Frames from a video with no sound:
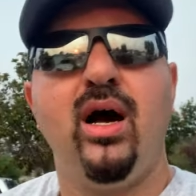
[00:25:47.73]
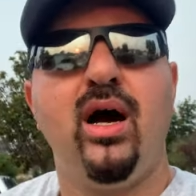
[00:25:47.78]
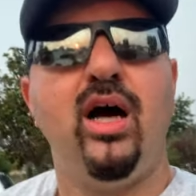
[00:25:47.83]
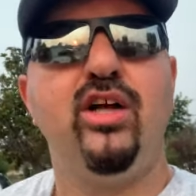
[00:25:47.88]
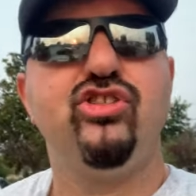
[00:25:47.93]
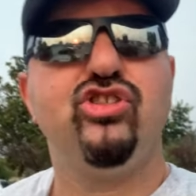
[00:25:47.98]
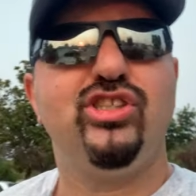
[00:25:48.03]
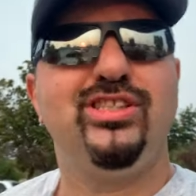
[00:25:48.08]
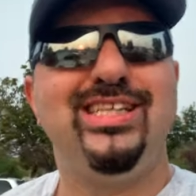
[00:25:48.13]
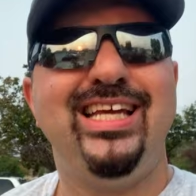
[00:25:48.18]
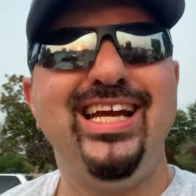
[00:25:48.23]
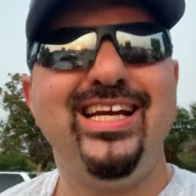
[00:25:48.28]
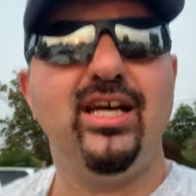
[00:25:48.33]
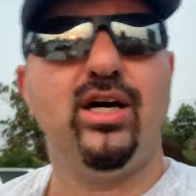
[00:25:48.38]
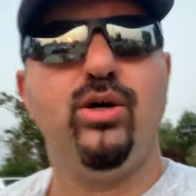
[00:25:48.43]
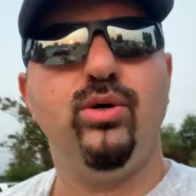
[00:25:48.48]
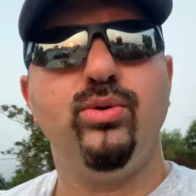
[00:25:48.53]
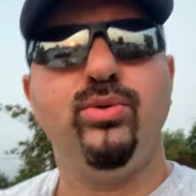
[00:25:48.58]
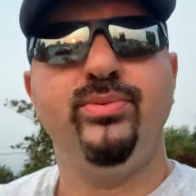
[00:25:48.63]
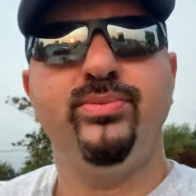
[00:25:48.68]
under
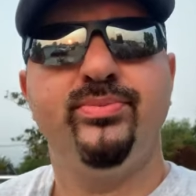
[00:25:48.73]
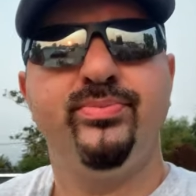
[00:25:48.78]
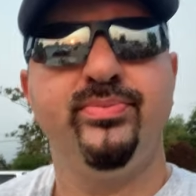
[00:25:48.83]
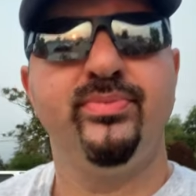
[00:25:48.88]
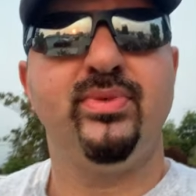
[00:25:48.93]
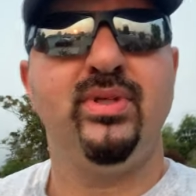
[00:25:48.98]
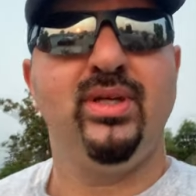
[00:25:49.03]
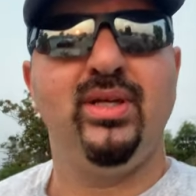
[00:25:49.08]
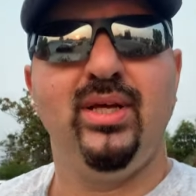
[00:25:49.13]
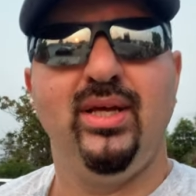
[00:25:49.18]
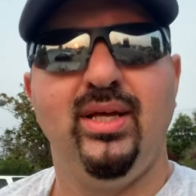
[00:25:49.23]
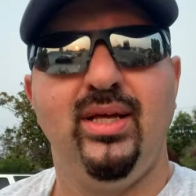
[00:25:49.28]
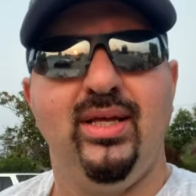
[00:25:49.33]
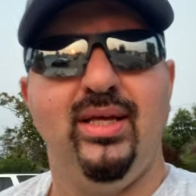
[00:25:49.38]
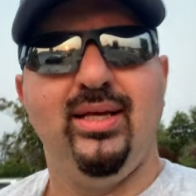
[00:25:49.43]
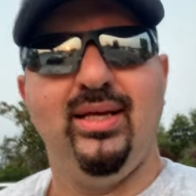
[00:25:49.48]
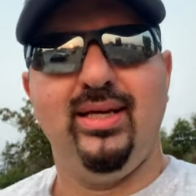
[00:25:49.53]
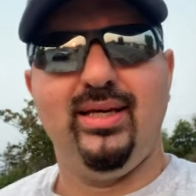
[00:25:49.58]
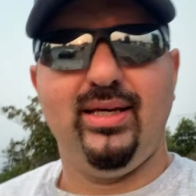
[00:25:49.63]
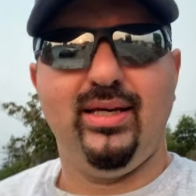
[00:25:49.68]
Tito
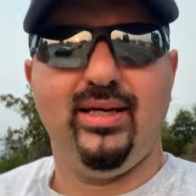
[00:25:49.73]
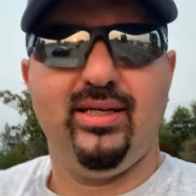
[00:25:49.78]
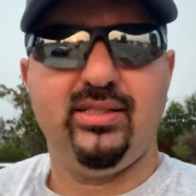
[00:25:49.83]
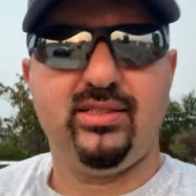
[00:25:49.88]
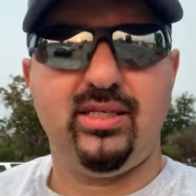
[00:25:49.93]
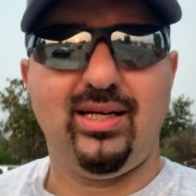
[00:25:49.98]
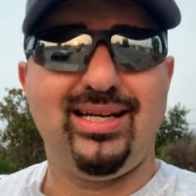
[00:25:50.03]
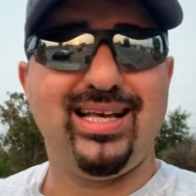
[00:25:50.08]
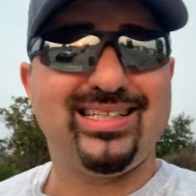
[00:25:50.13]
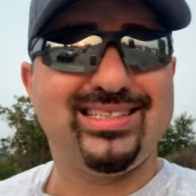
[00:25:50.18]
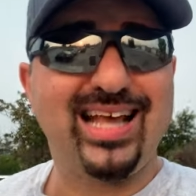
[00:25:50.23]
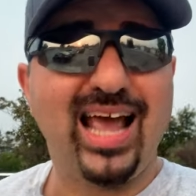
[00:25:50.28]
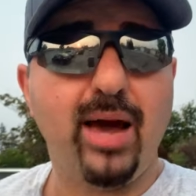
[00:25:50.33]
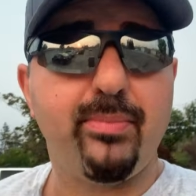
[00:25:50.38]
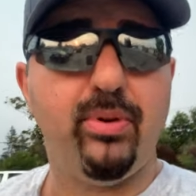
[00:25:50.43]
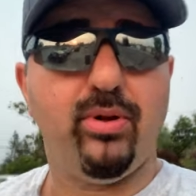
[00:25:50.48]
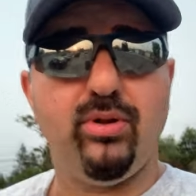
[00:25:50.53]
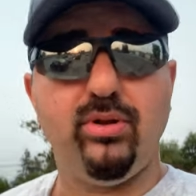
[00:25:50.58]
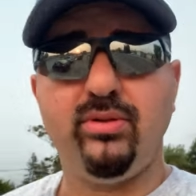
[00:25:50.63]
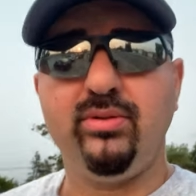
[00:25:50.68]
is an
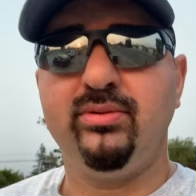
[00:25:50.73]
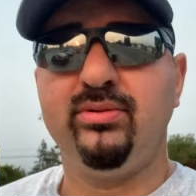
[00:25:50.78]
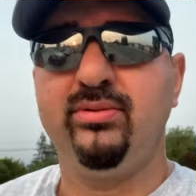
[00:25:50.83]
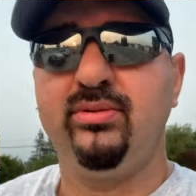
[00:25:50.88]
example